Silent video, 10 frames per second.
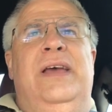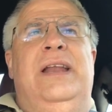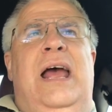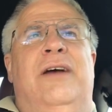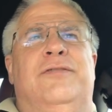
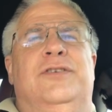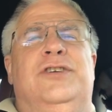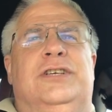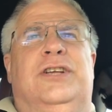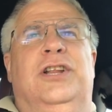then after
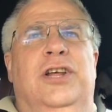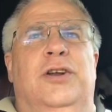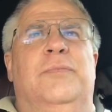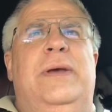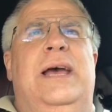just a
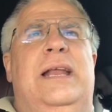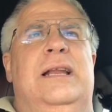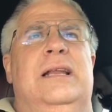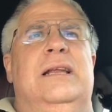little bit